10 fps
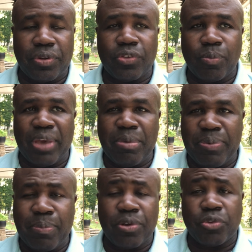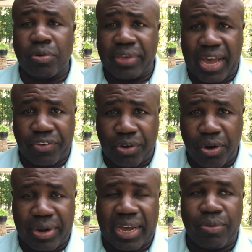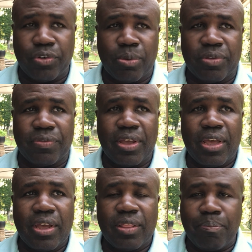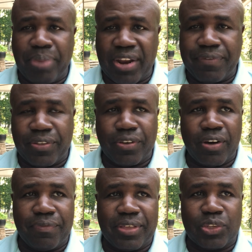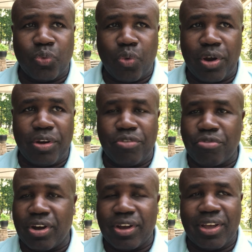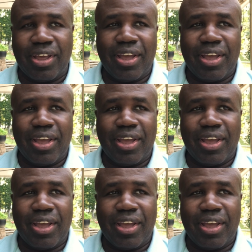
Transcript: And So maybe people are sort of catching on now in terms of the benefits of this wonder drug